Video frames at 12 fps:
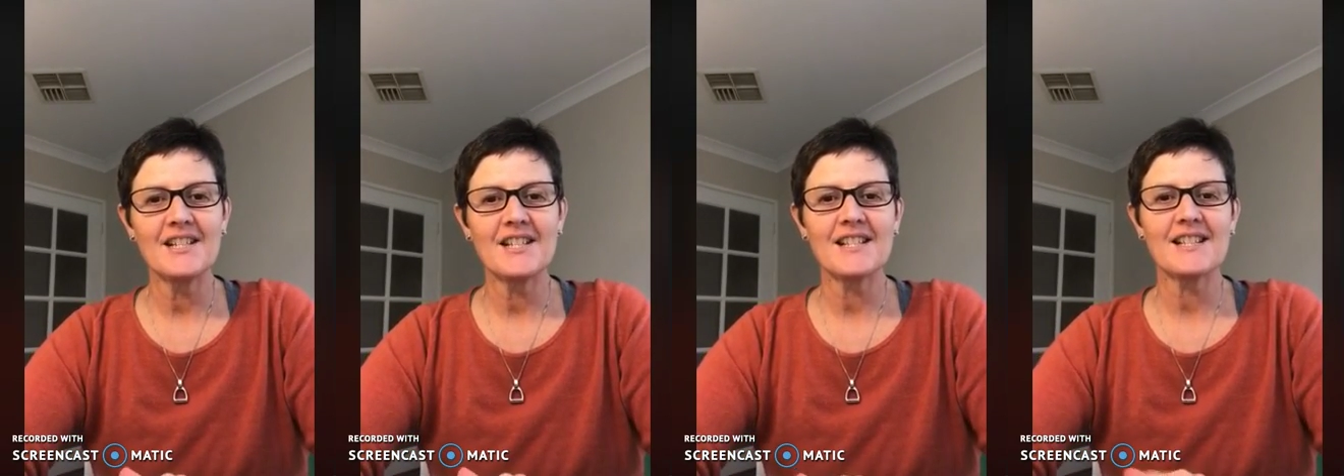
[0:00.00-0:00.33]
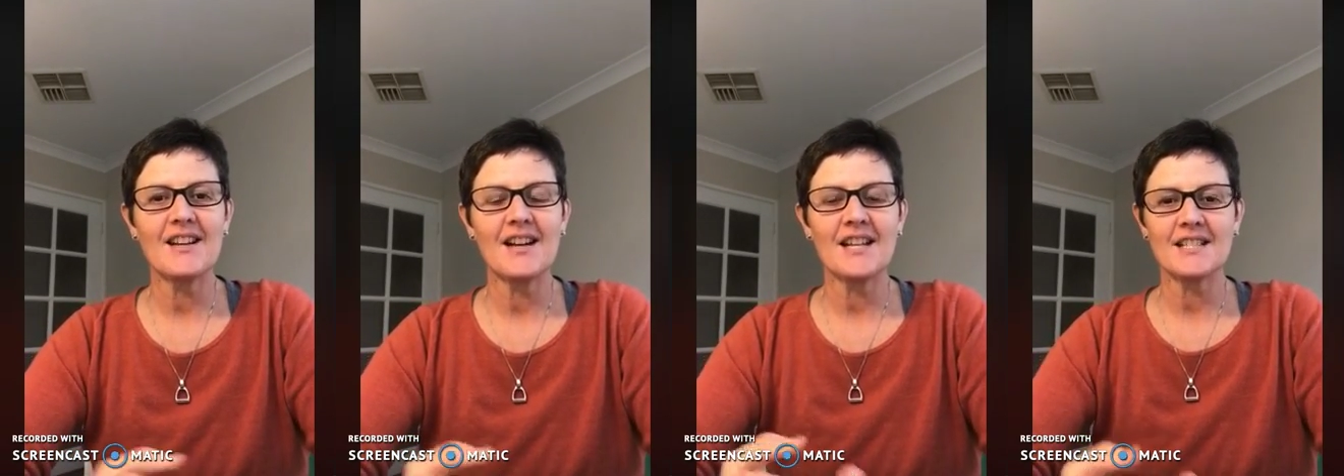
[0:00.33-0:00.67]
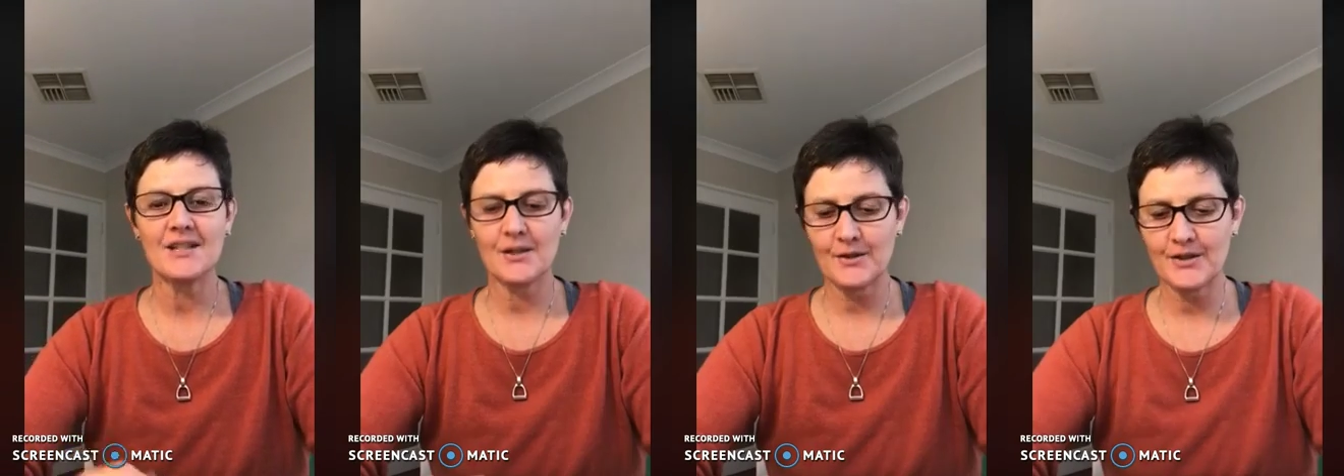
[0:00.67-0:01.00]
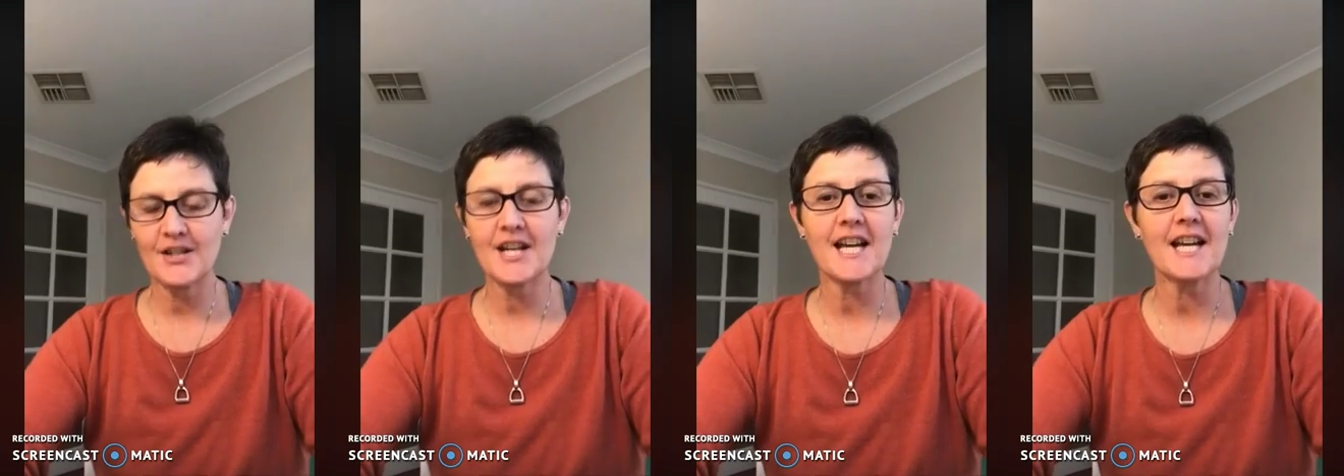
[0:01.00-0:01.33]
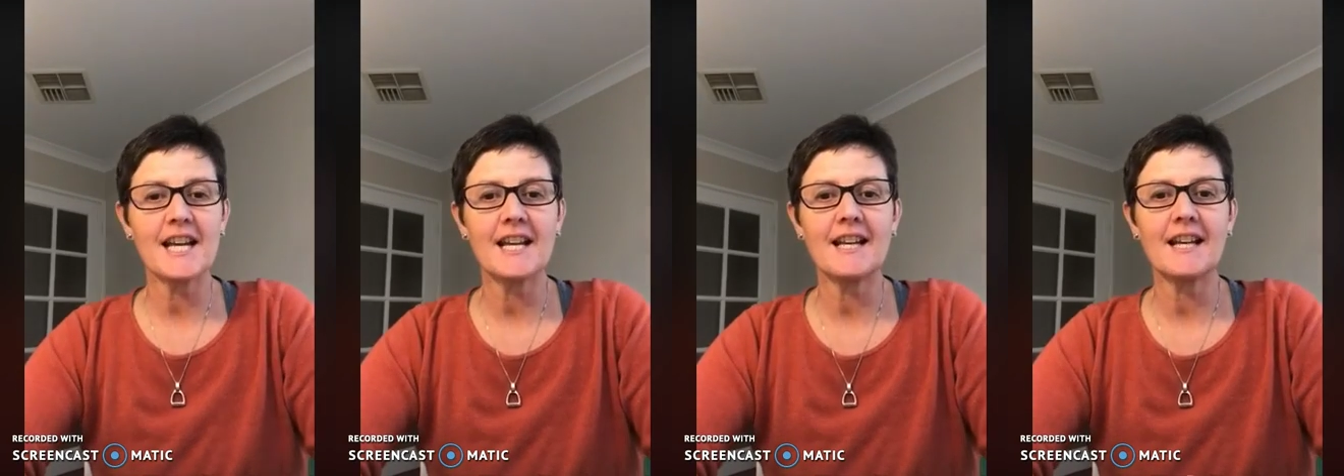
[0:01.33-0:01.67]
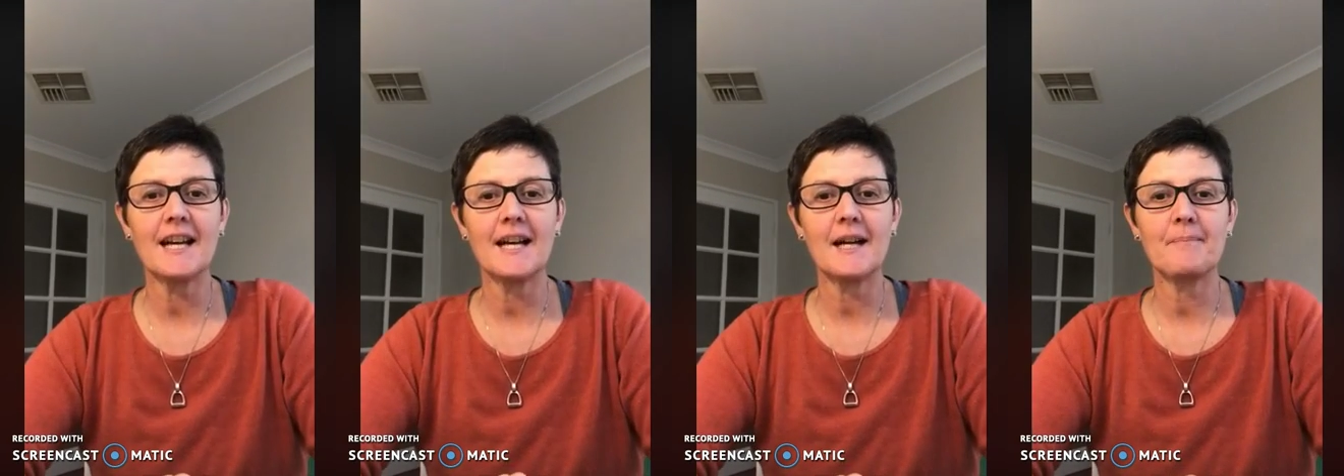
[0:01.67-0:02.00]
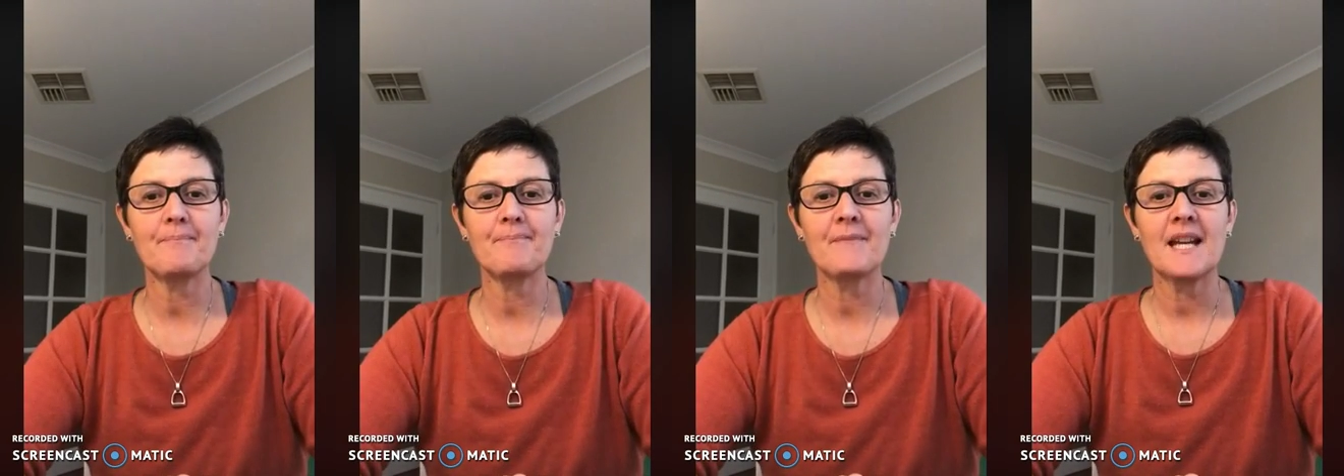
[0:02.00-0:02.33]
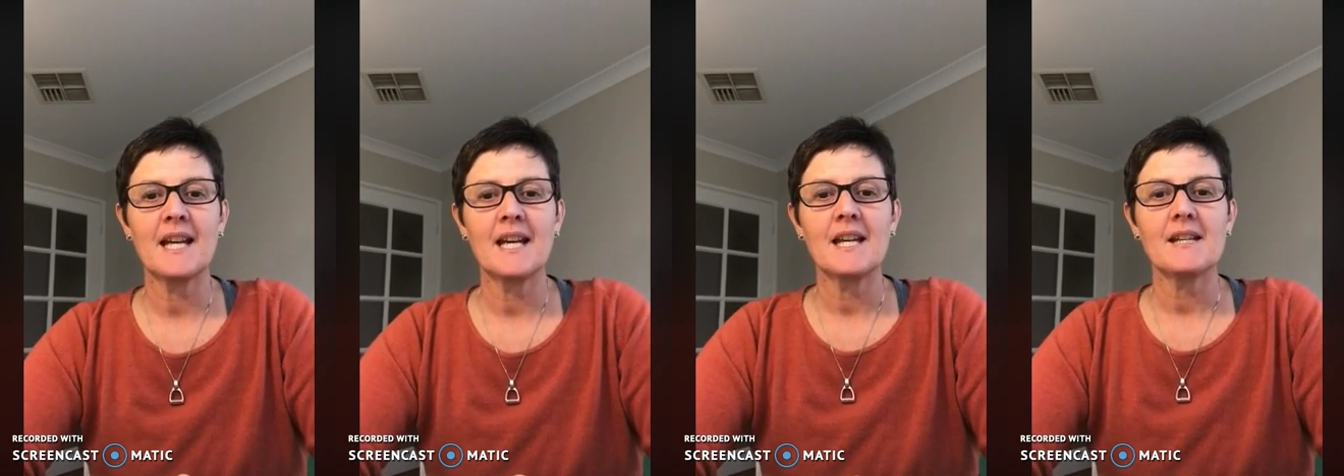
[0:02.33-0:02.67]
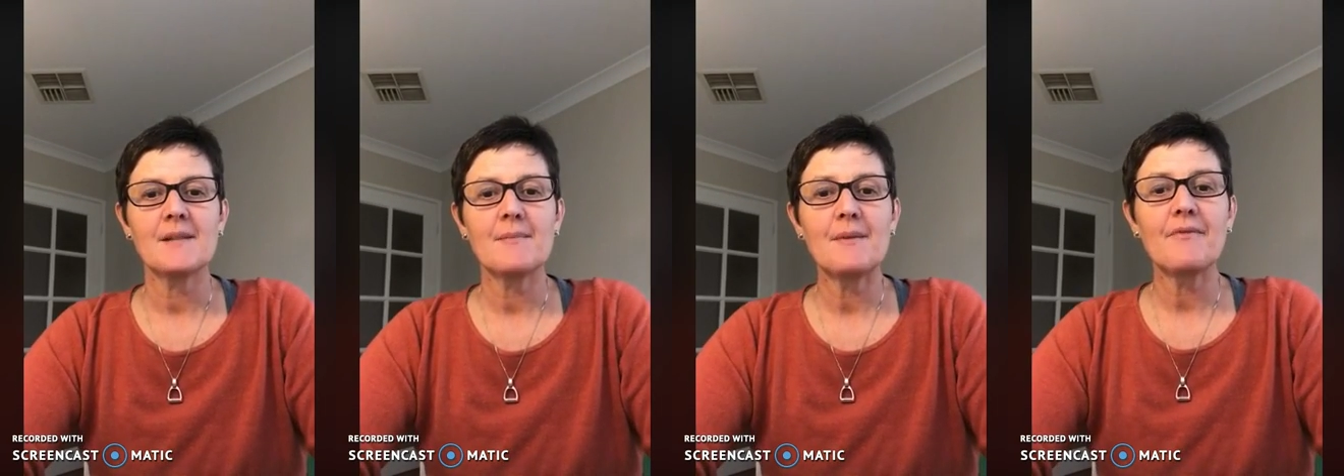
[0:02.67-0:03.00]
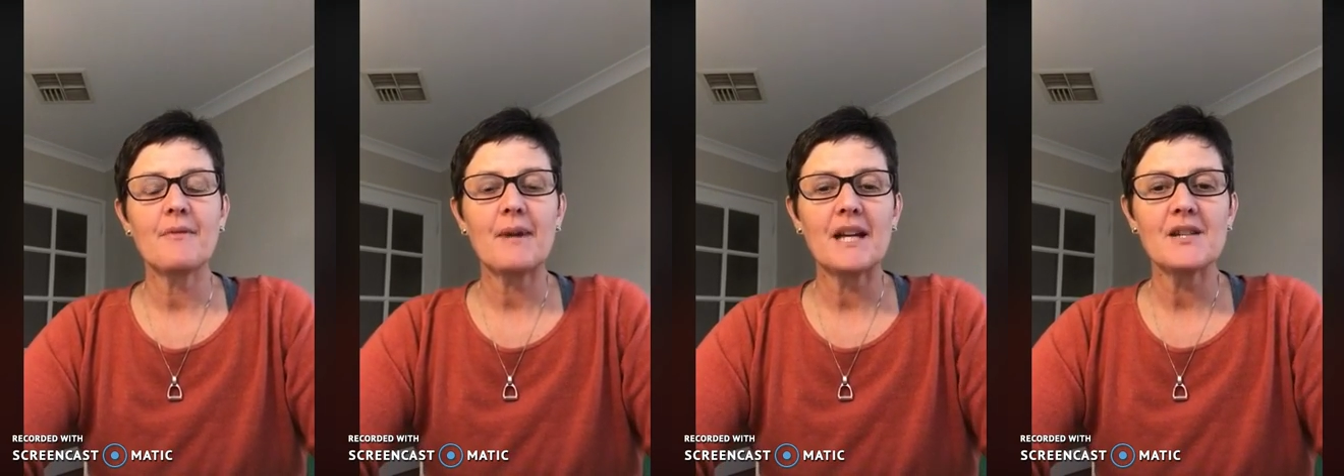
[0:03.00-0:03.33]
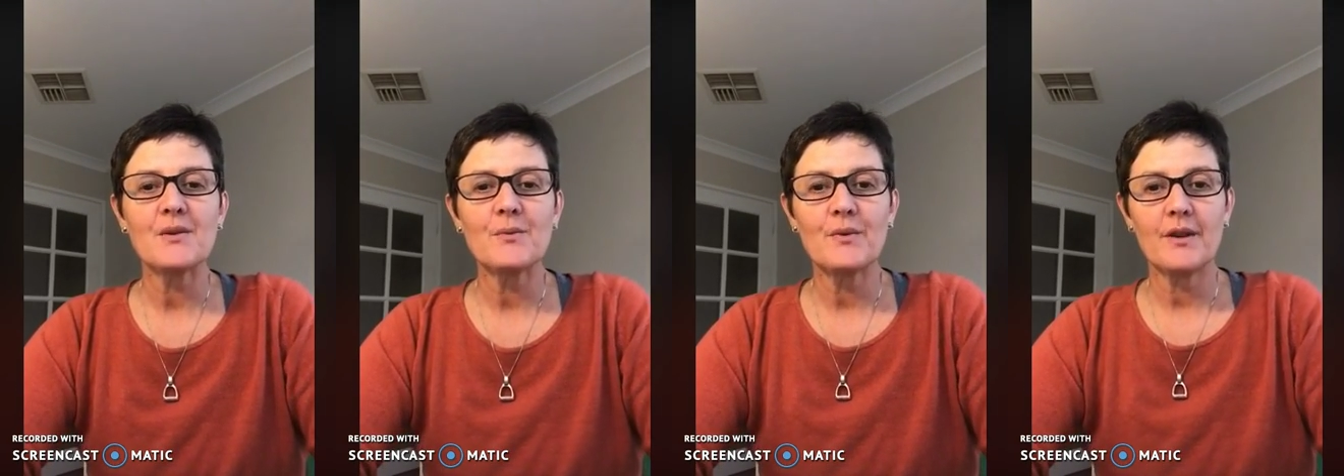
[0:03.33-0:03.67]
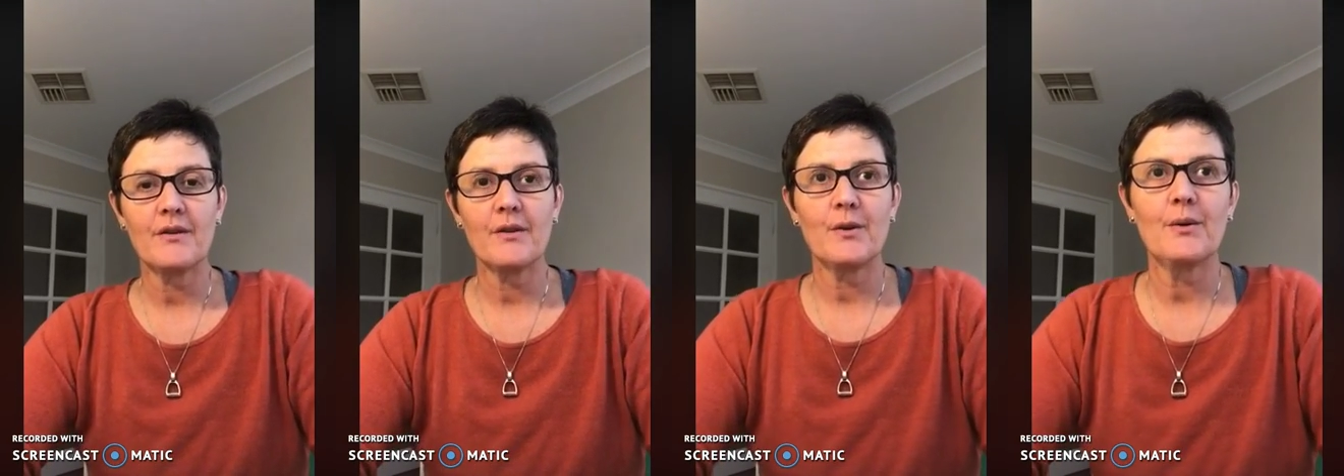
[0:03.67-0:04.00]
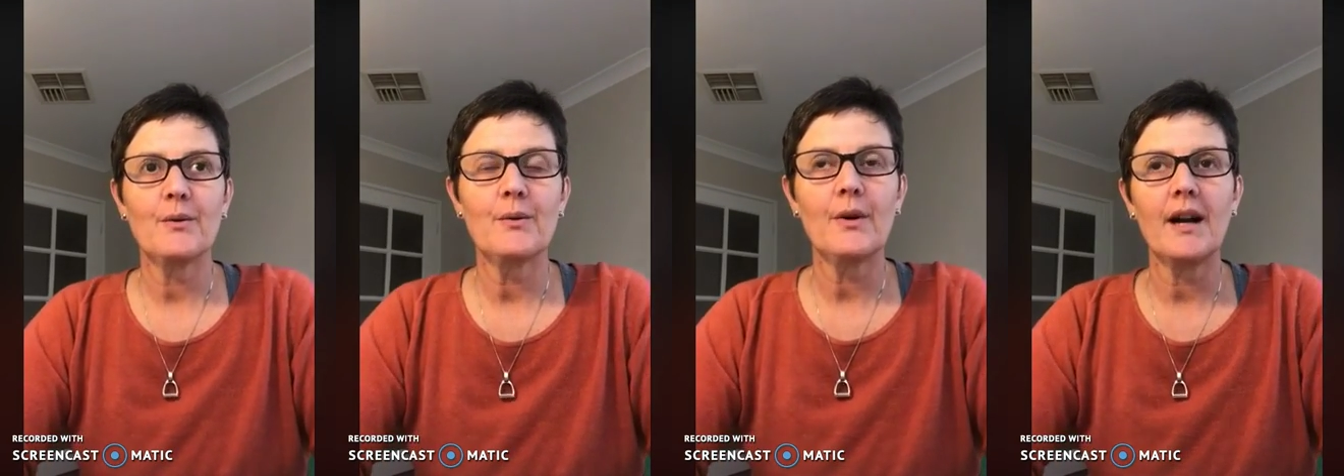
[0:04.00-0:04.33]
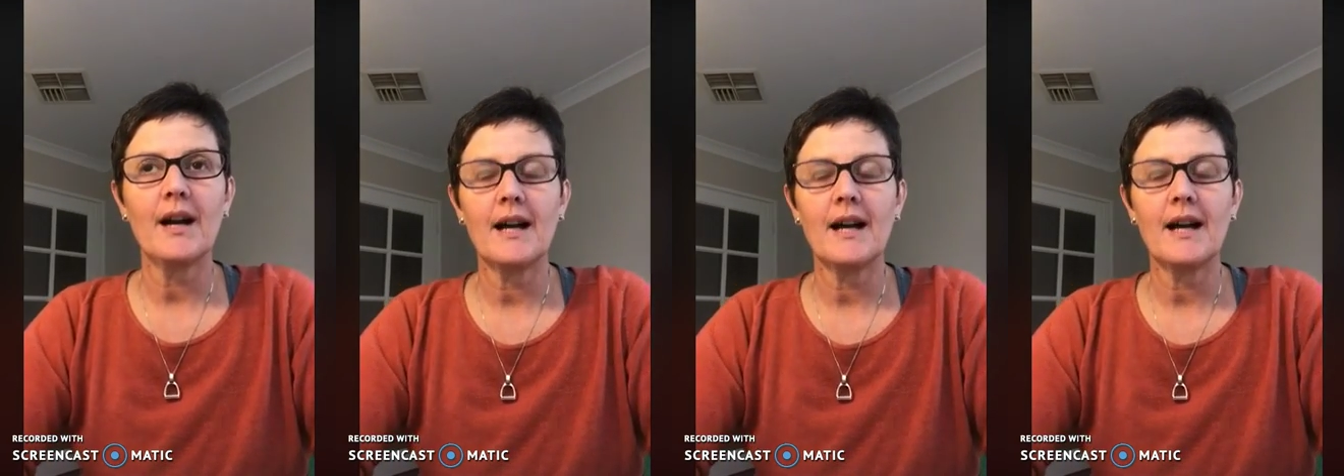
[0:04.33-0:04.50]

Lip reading: I'd just like to share some information with you